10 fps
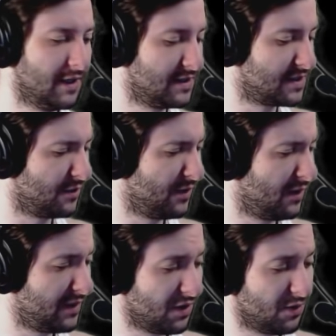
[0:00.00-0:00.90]
So uh,
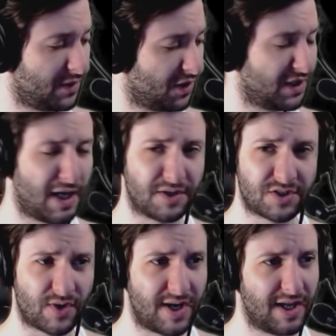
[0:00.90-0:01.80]
we got we got an announced
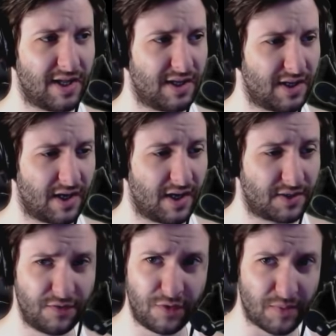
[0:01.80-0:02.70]
trailer uh, a
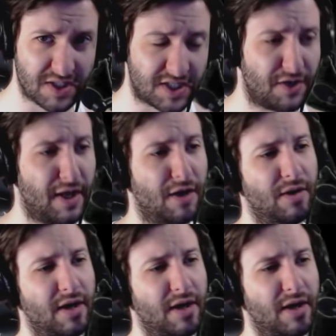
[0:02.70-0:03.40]
good few months ago now,